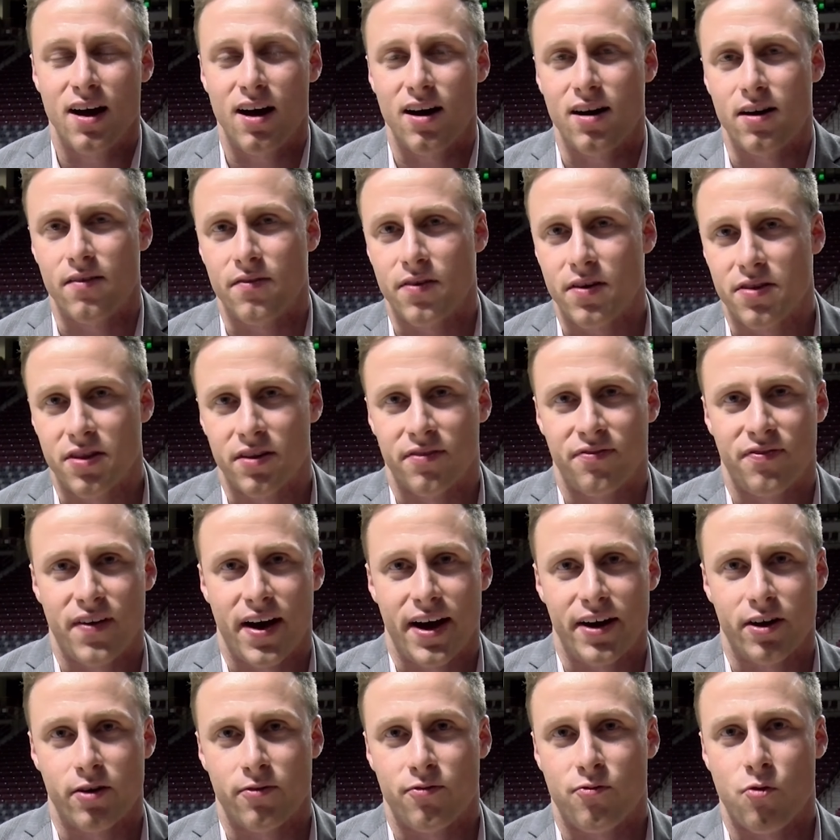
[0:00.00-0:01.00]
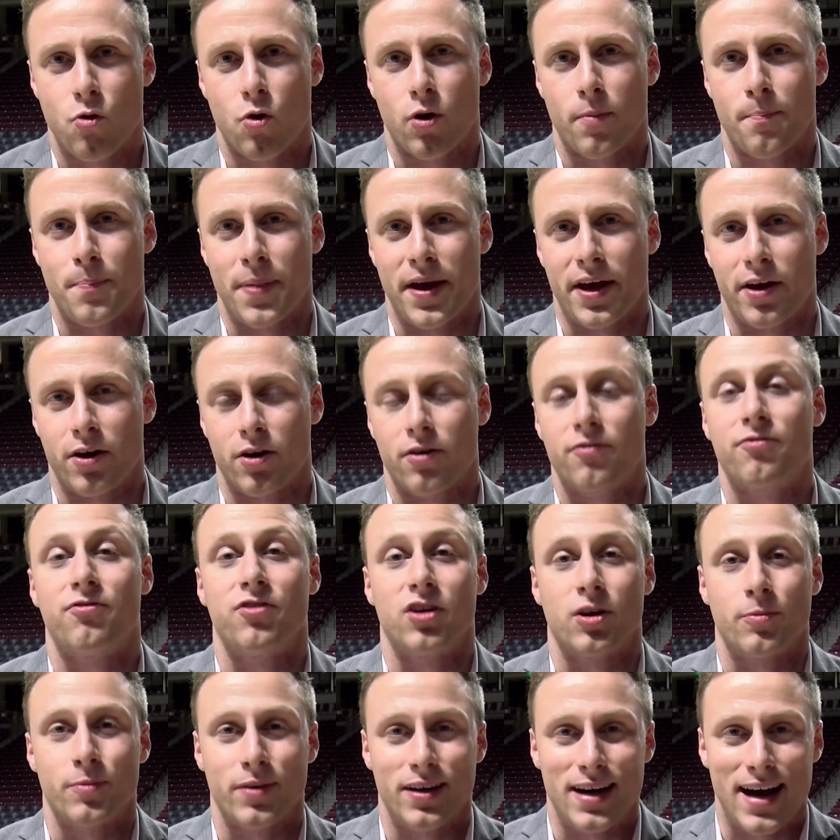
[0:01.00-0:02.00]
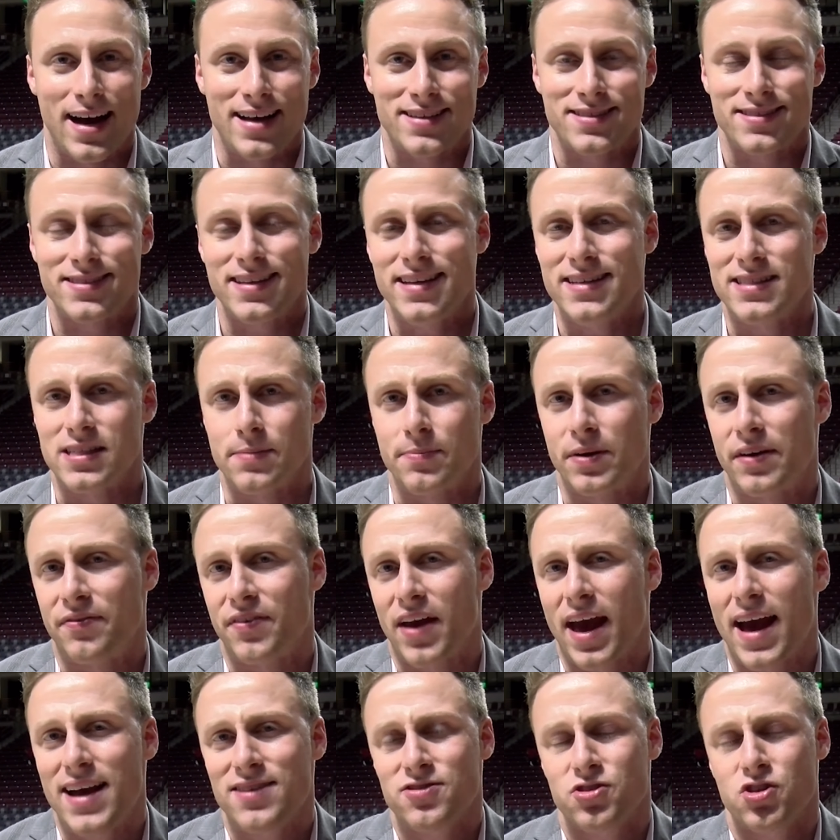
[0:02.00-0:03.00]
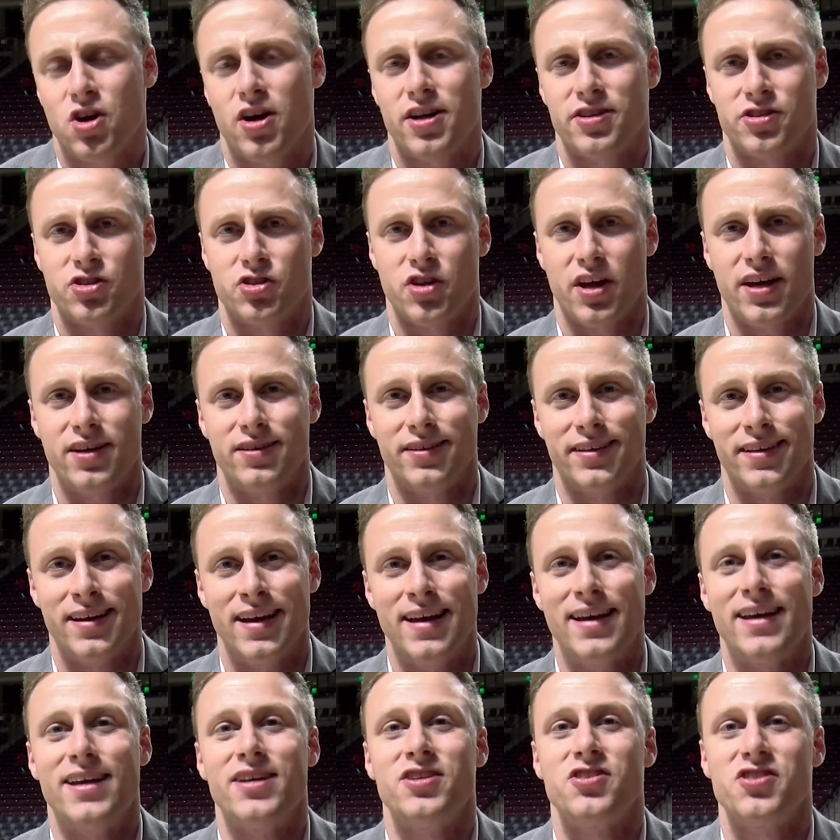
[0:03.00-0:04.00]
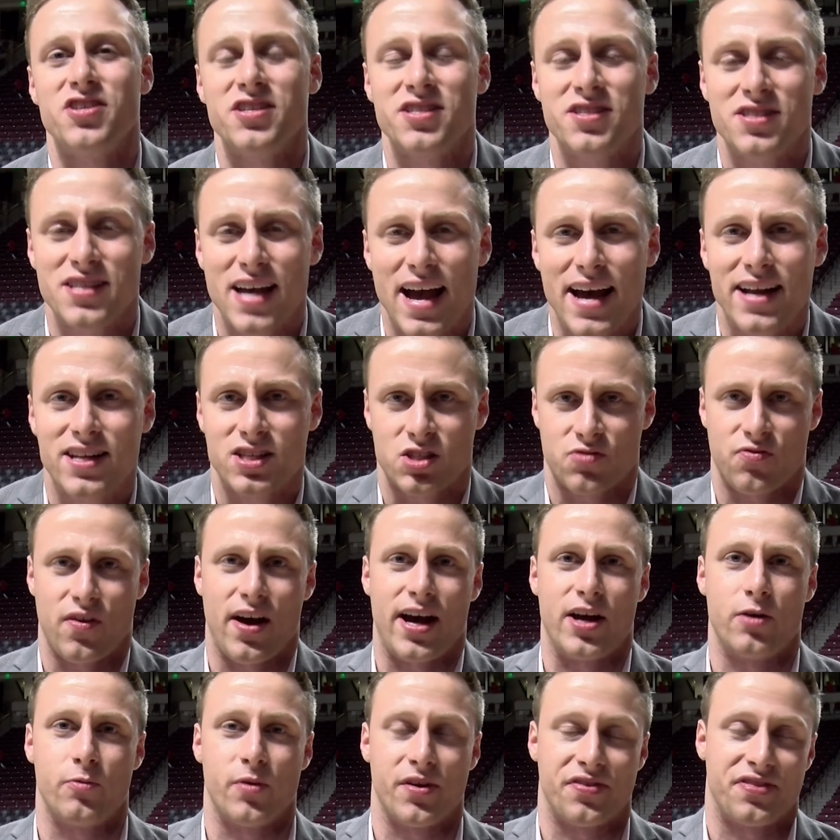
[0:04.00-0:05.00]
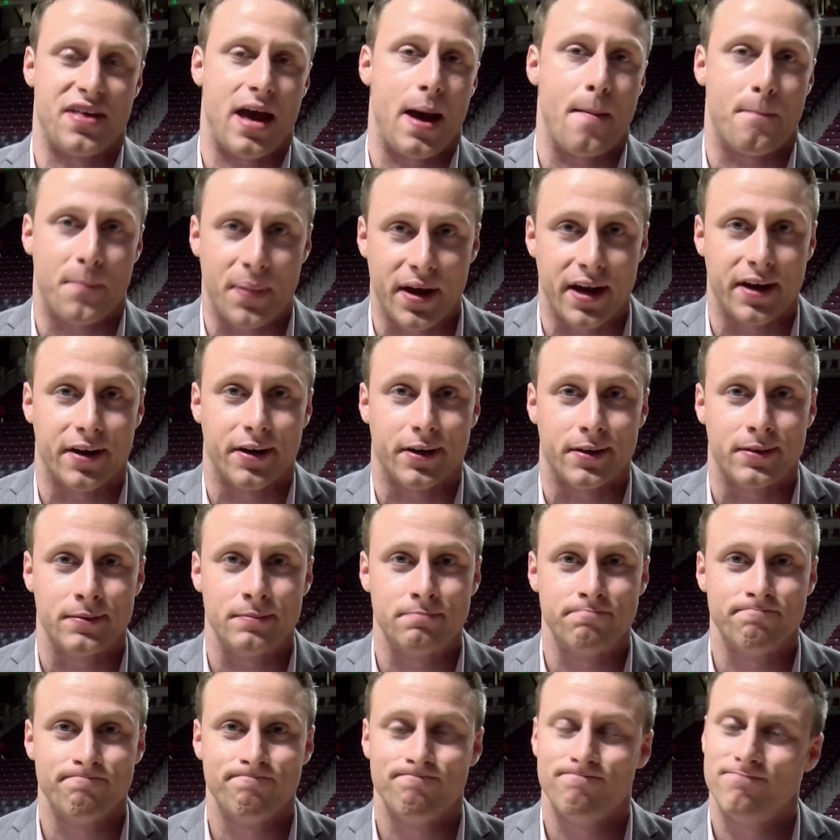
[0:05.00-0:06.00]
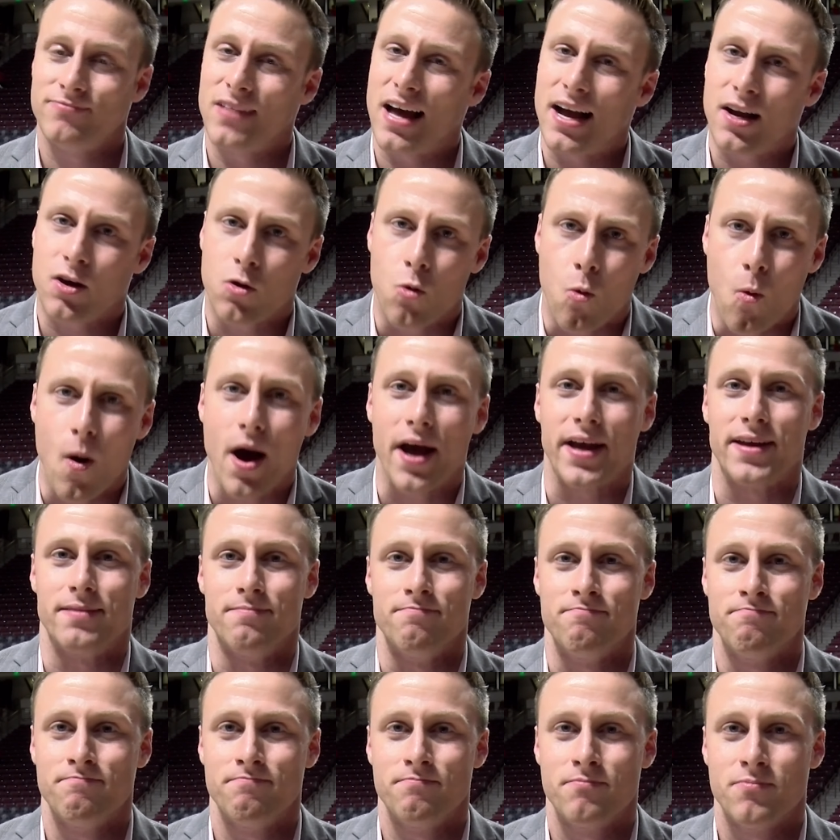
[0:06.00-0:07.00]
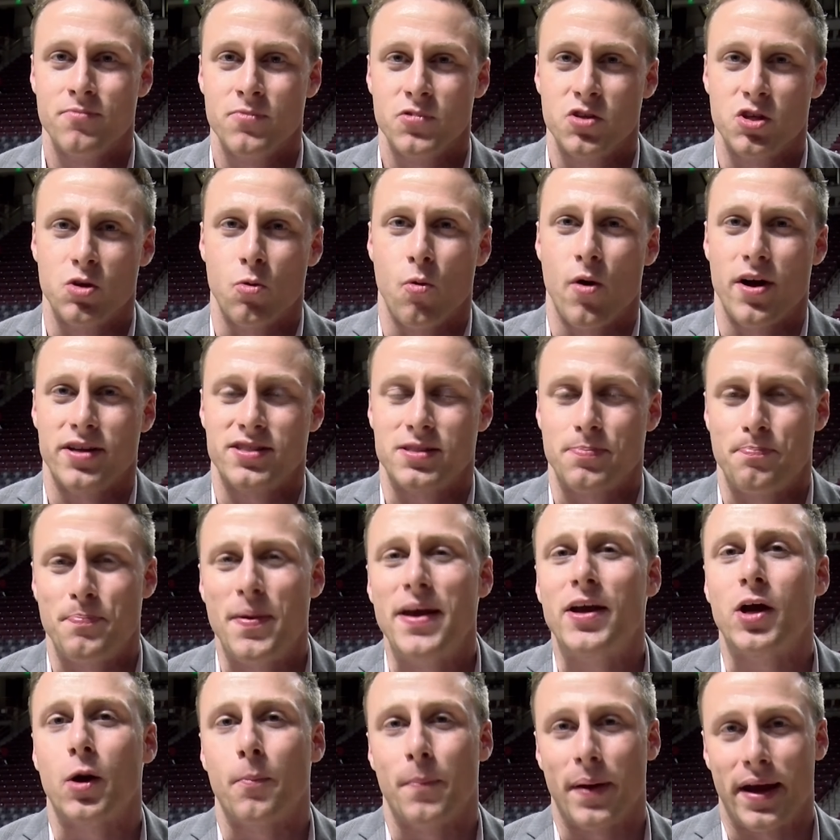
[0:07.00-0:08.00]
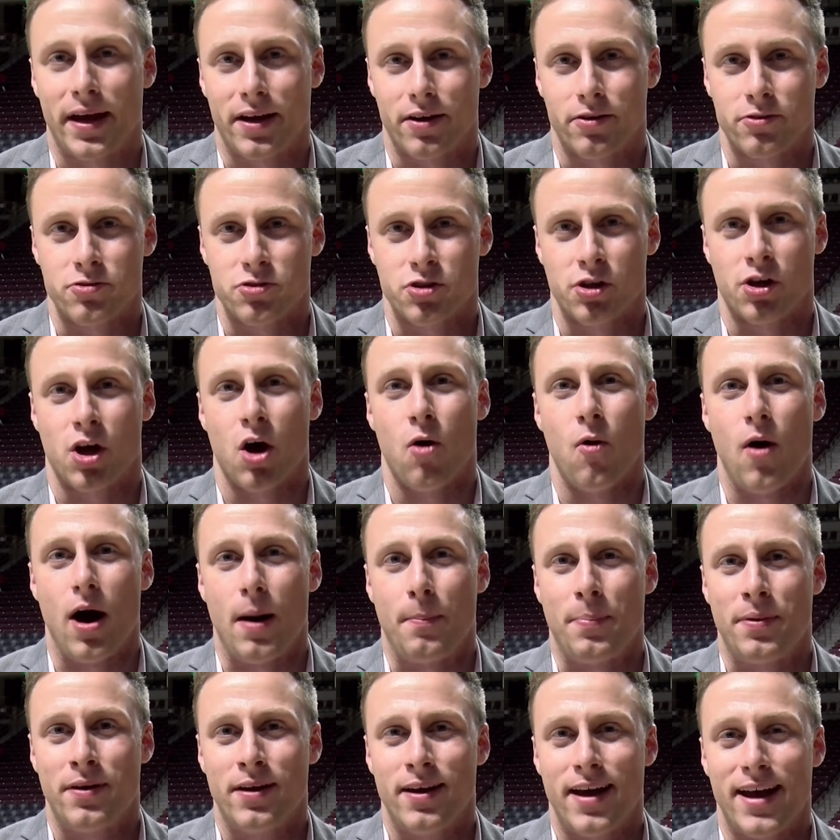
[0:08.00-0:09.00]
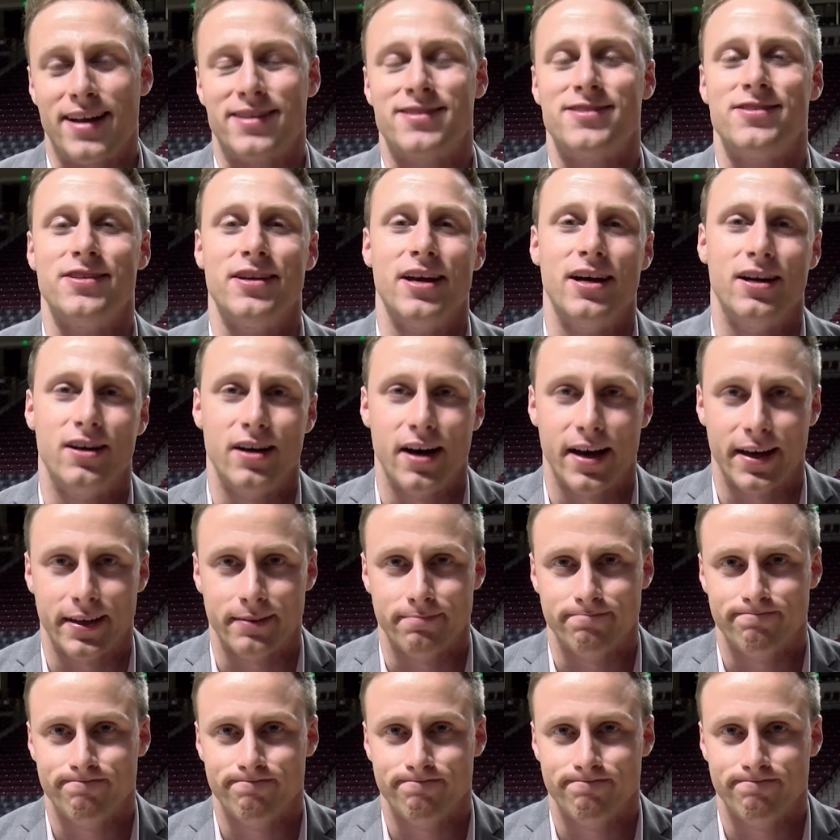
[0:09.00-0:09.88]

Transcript: of the Final Four banner from last season. But if you ask Dawn Staley, is she satisfied with that banner? Not quite. She wants bigger banners to go up at CLA.